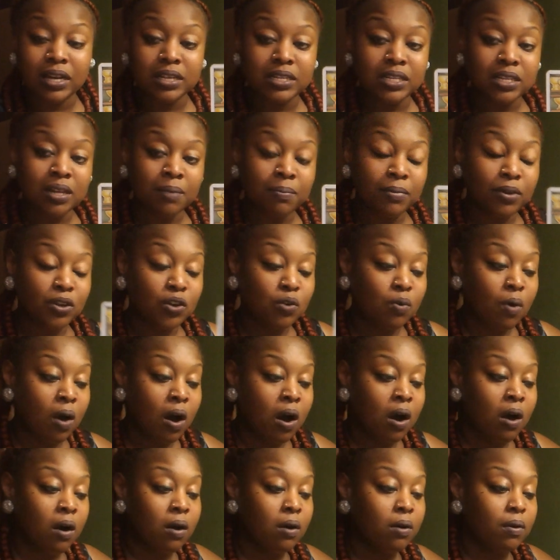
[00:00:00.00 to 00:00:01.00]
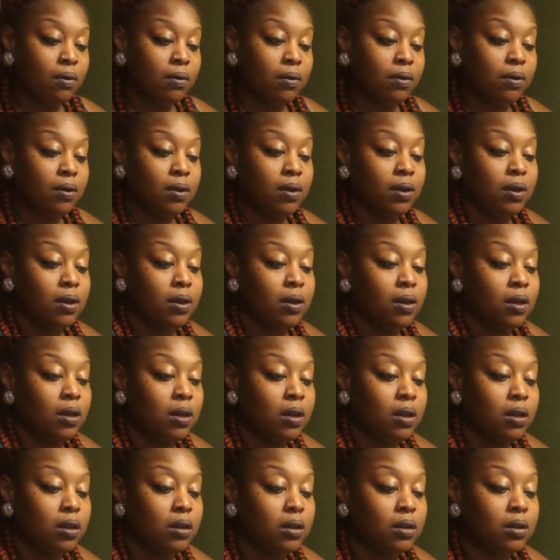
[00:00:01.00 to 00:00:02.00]
Some of you all
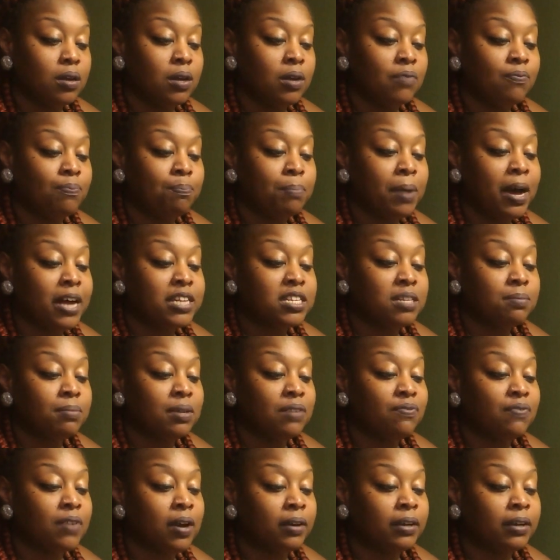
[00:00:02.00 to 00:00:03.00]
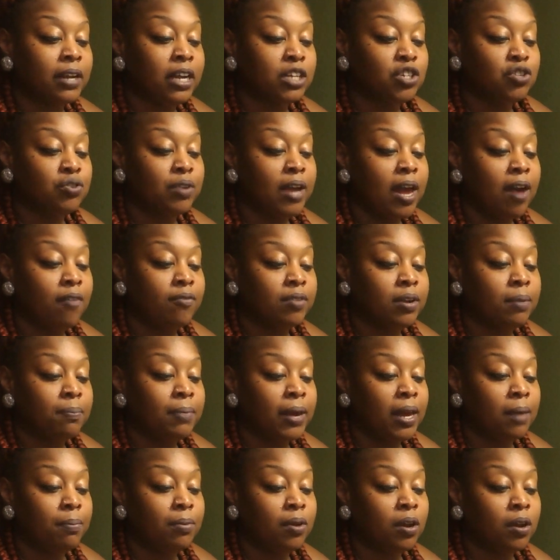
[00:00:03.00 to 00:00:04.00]
could possibly find out you're having a
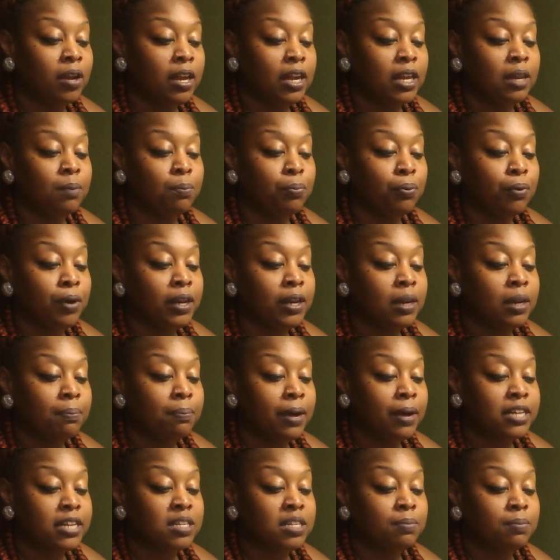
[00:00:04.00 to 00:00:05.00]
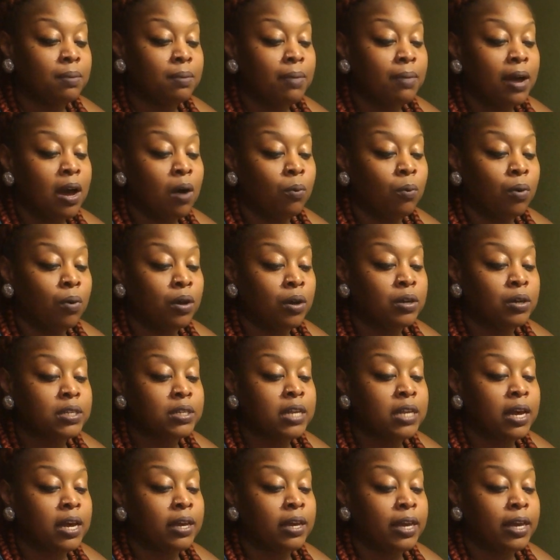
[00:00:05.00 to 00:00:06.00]
baby or getting pregnant, possibly by a water
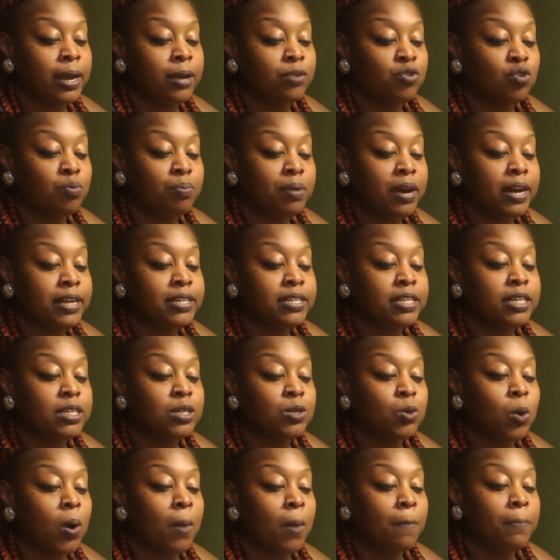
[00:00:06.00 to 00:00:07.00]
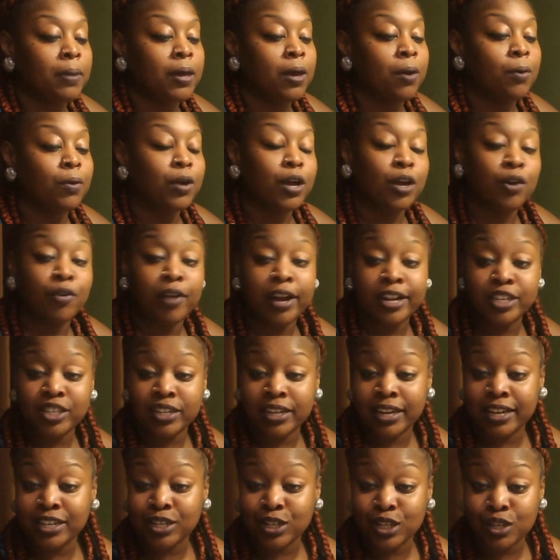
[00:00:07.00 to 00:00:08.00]
sign, Cancer, Pisces, Scorpio.
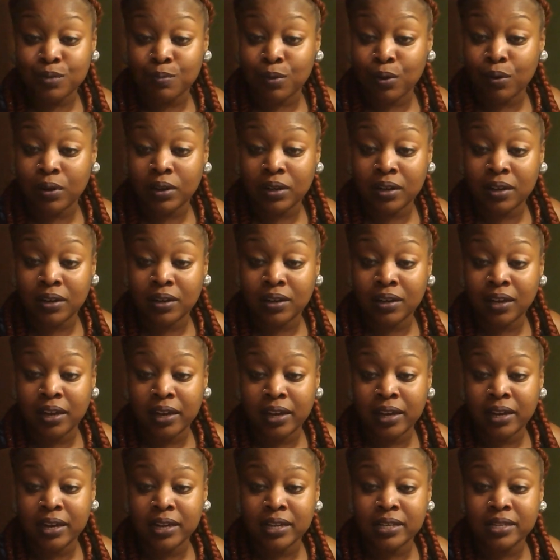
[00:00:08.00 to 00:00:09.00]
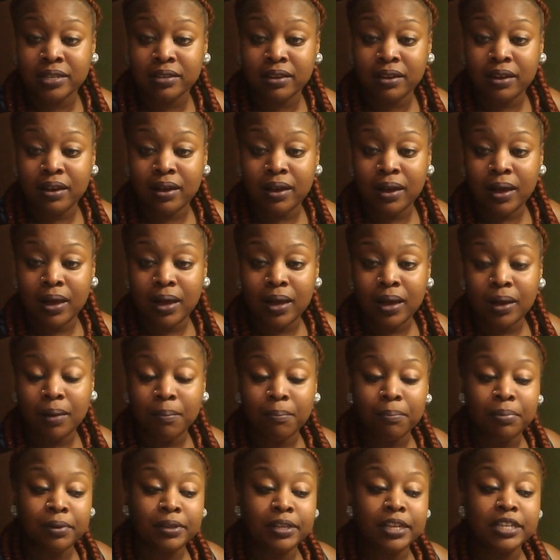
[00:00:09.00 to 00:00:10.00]
Congratulations, Mocha love the kids.
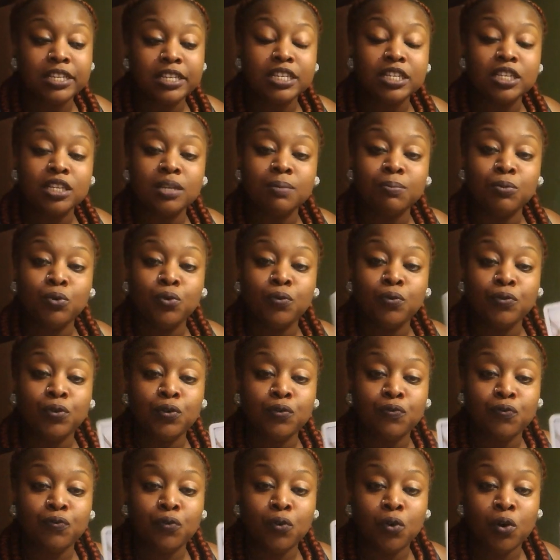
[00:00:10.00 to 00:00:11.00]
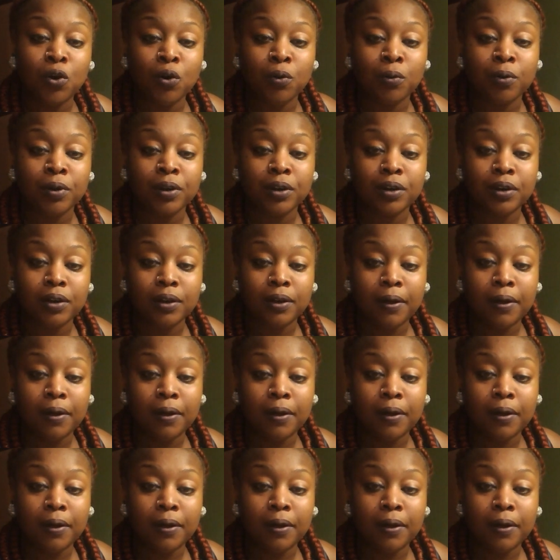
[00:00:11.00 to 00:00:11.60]
But this is to move you forward.